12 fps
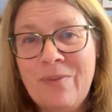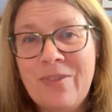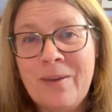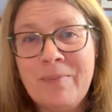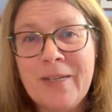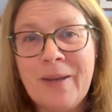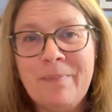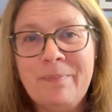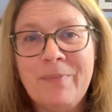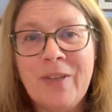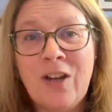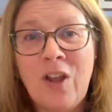thumbs up,
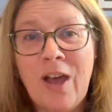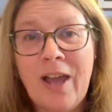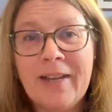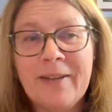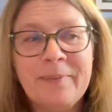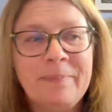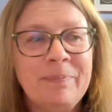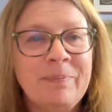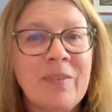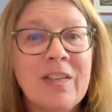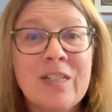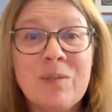a like,
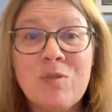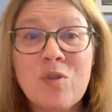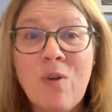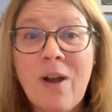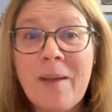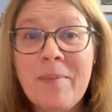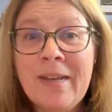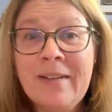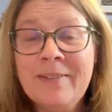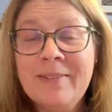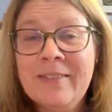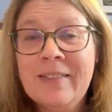subscribing,
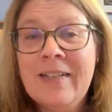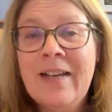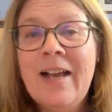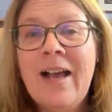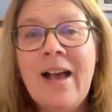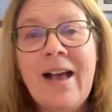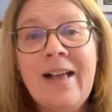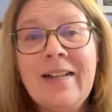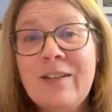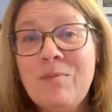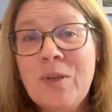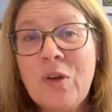
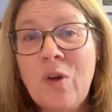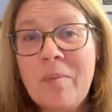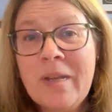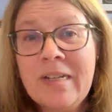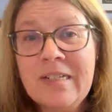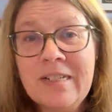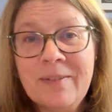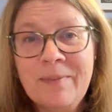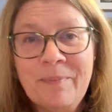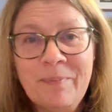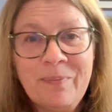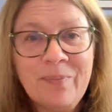leave me a comment.
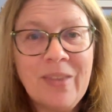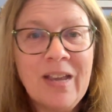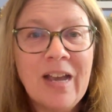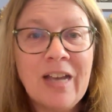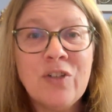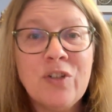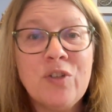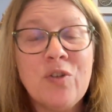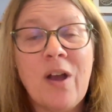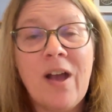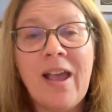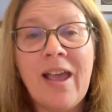I do
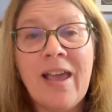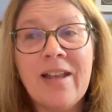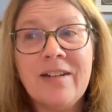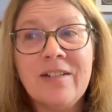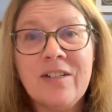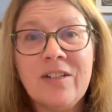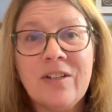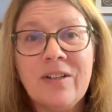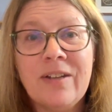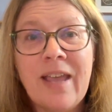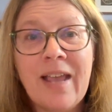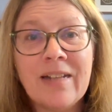try and
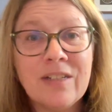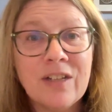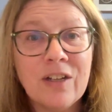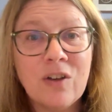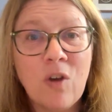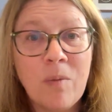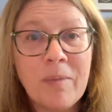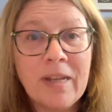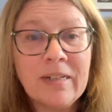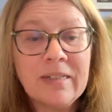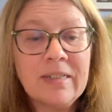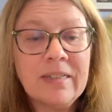answer
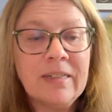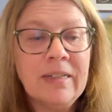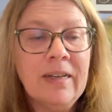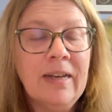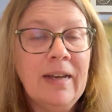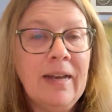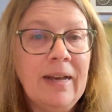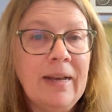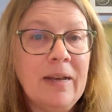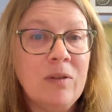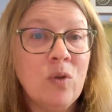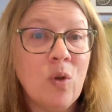comments.
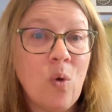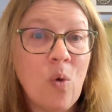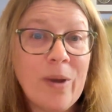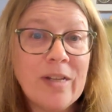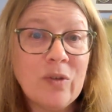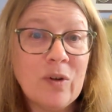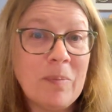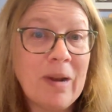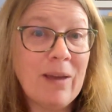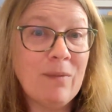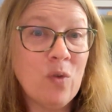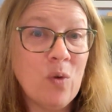I'm not always on a
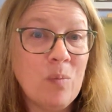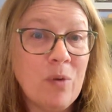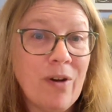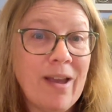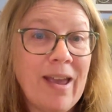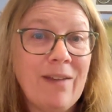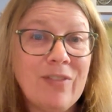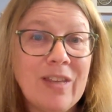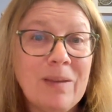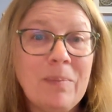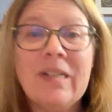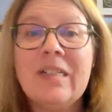platform where I have the
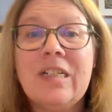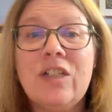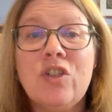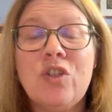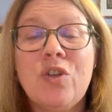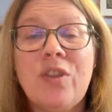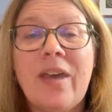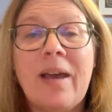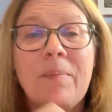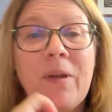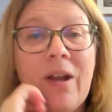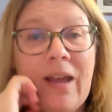ability to do
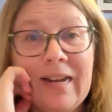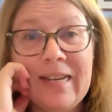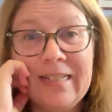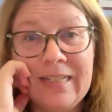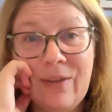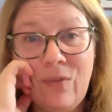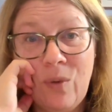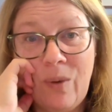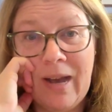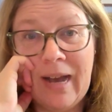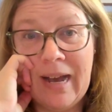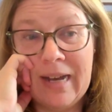that, but I at least give you a
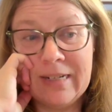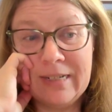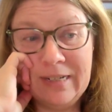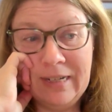heart